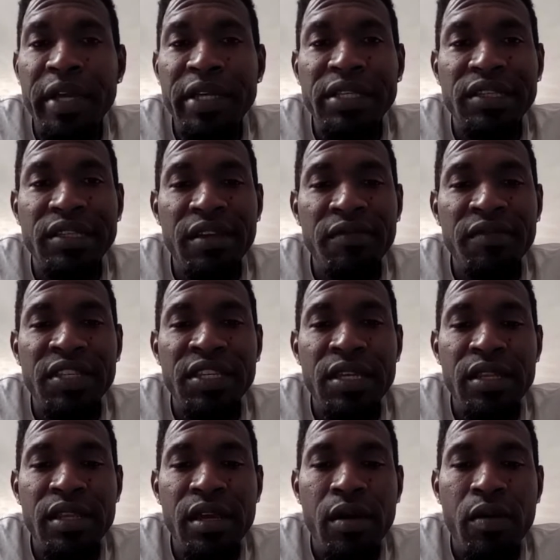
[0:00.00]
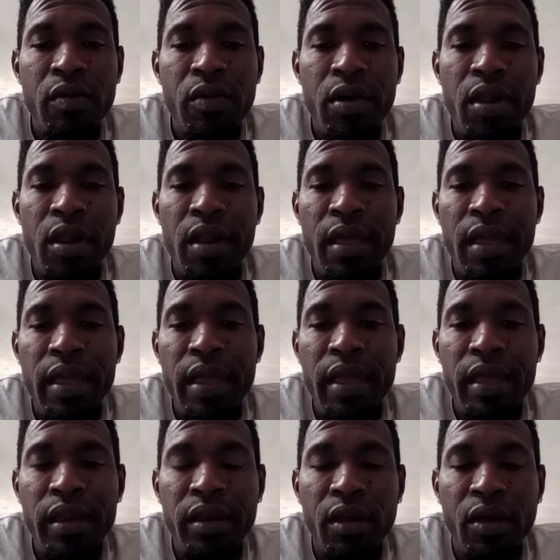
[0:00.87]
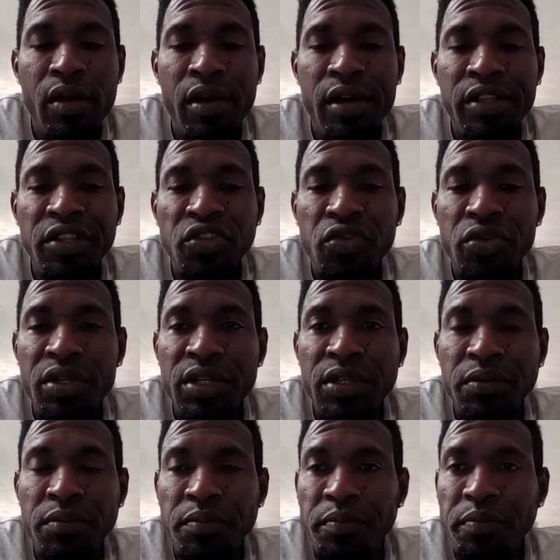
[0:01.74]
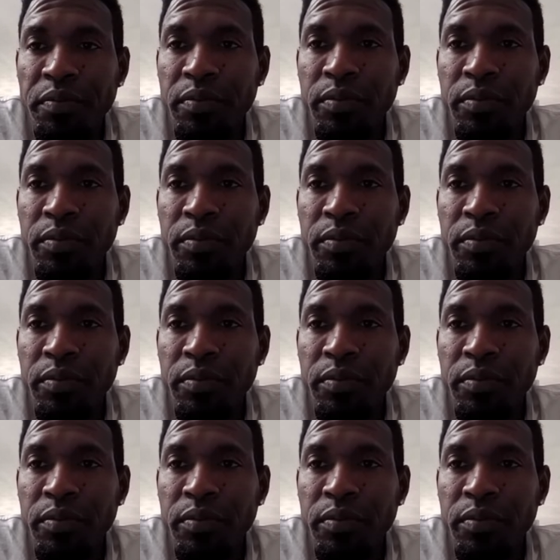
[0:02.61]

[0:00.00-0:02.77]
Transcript: The best 17 year old in the country.